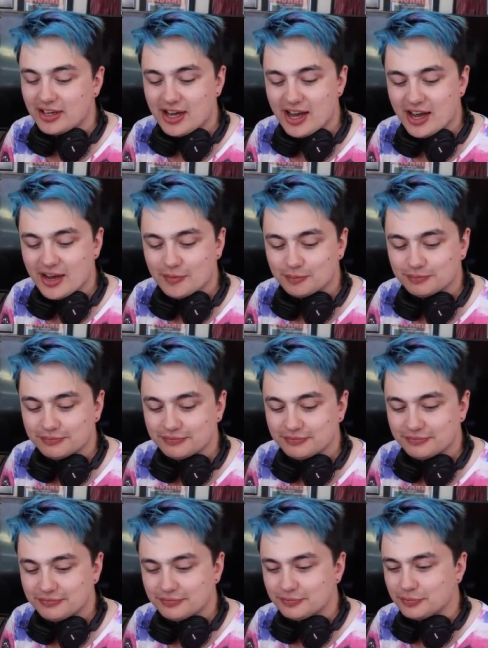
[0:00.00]
um,
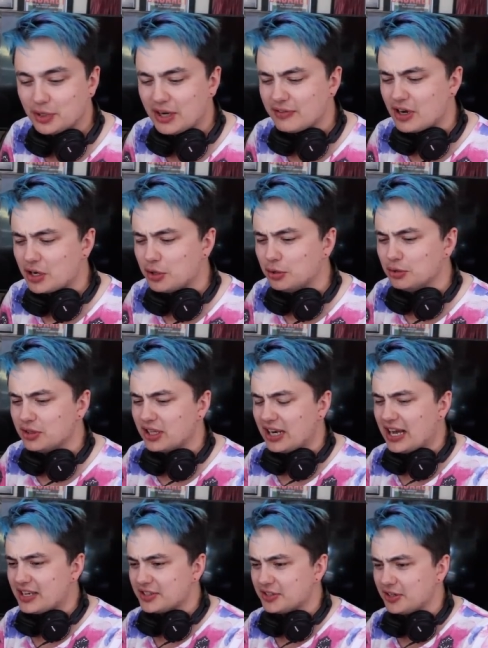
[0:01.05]
whatever I called the
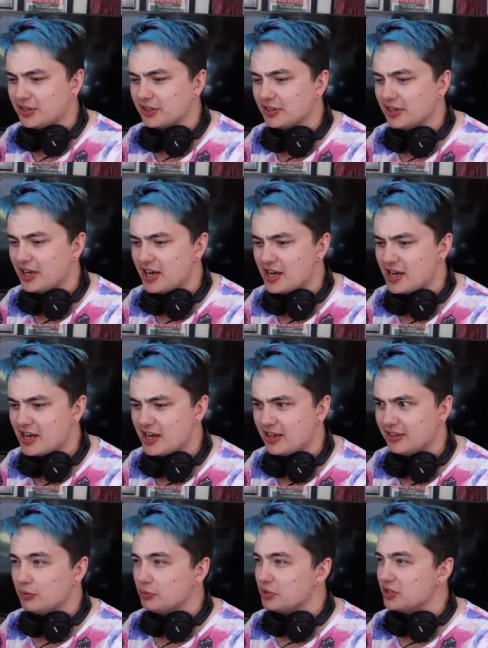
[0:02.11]
last song. Uh,
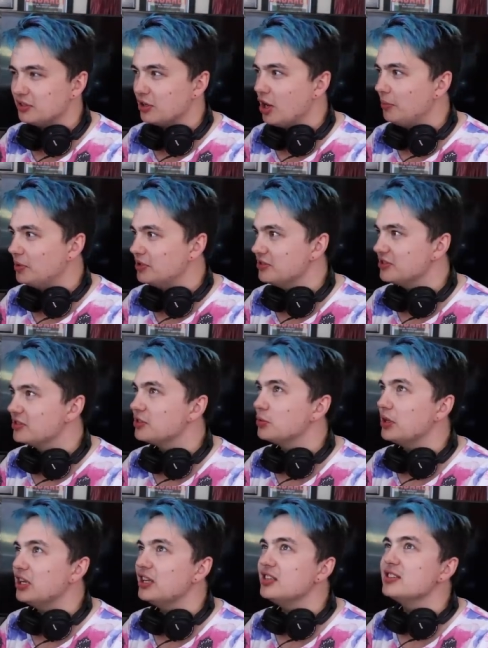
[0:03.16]
was it Goblin
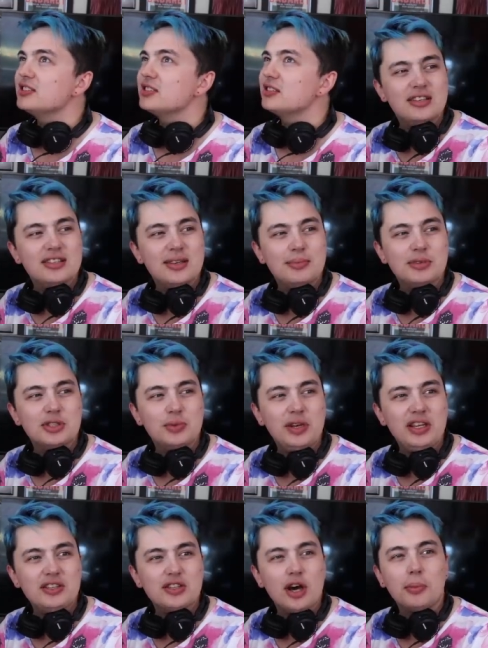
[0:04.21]
Sweeties? Summer
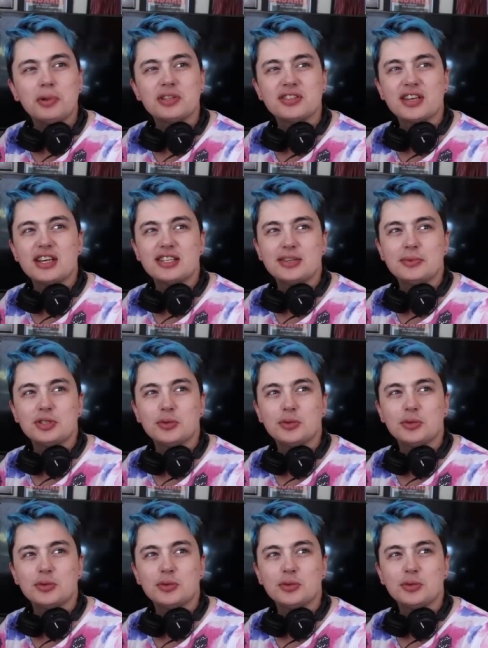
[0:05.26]
Sweeties? Goblins are Summer